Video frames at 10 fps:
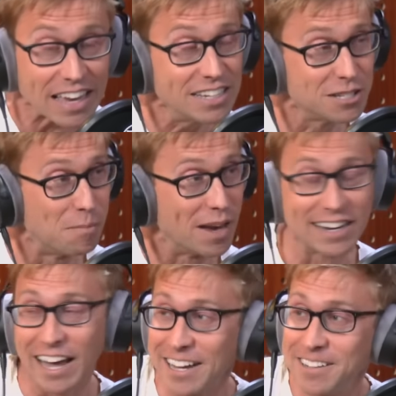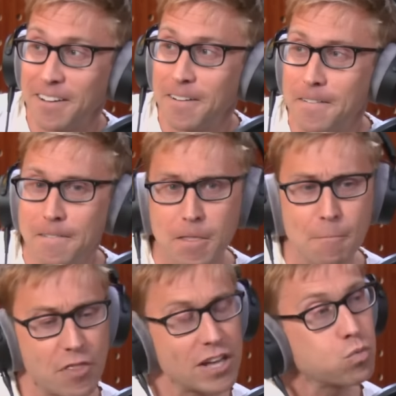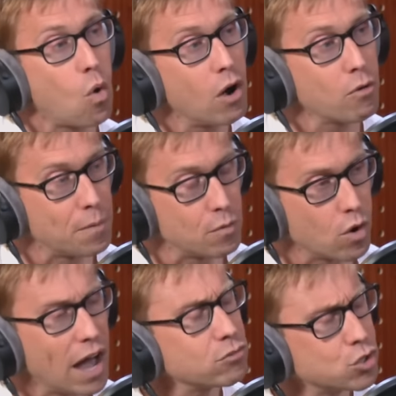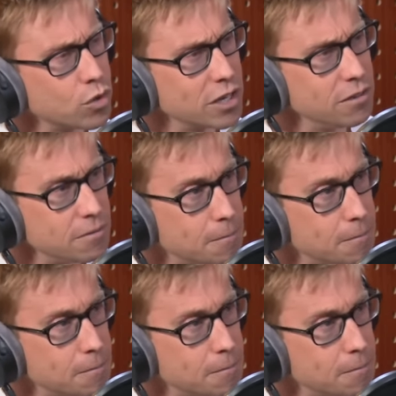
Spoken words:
He's a big lad. But that's why I would be. How tall are you?